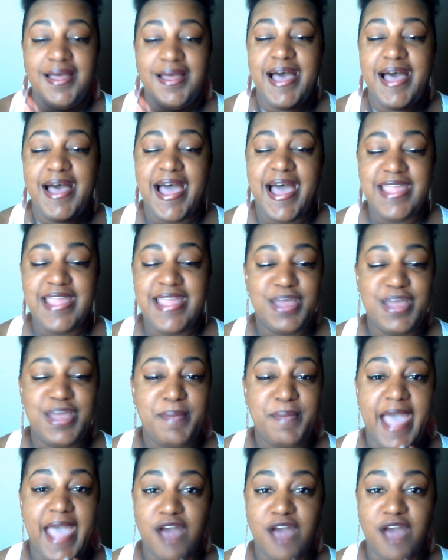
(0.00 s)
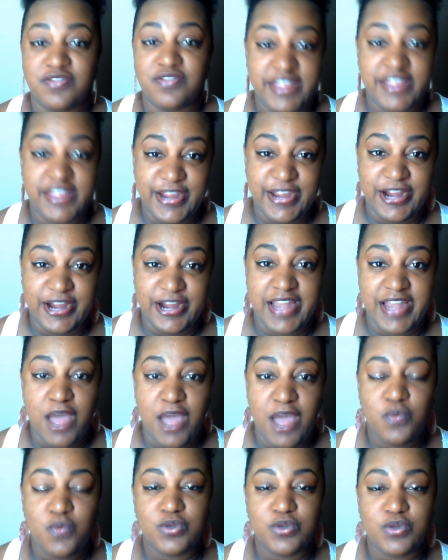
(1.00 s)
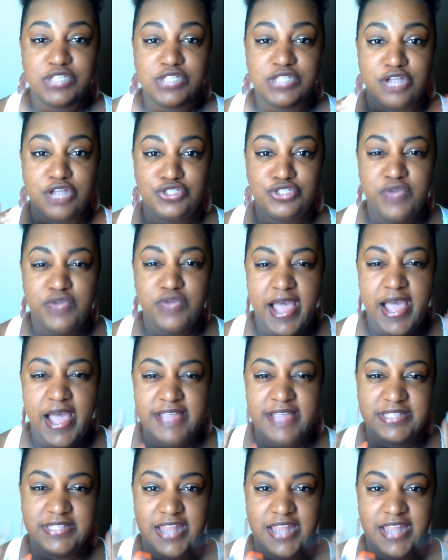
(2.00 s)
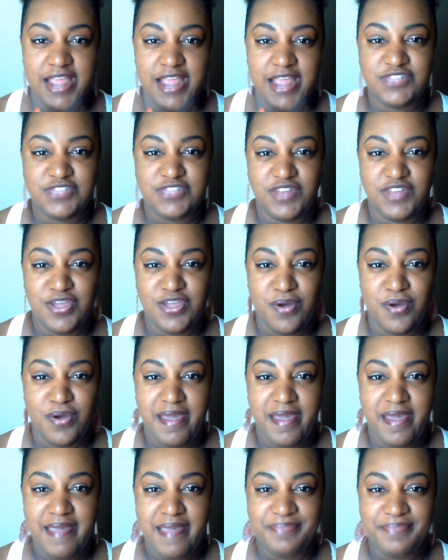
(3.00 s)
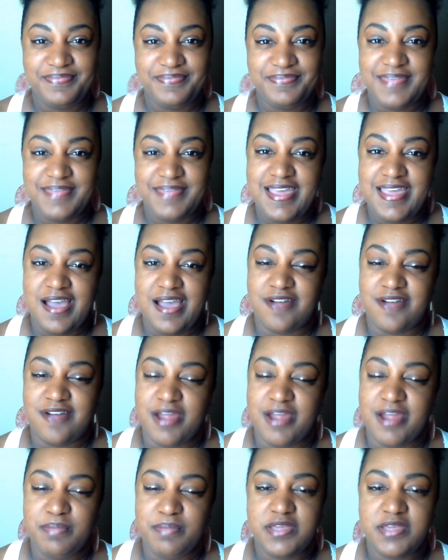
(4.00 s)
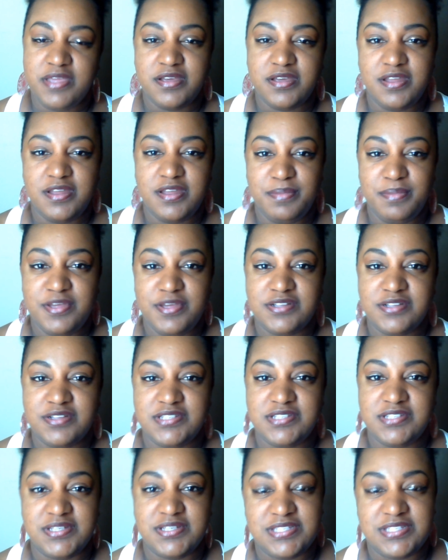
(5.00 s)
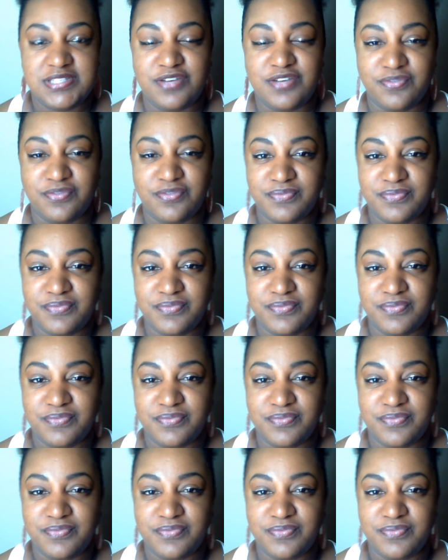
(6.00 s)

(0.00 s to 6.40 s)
I am out of here, and I will talk to you guys in the next video, okay? All right, be good and be good to yourself.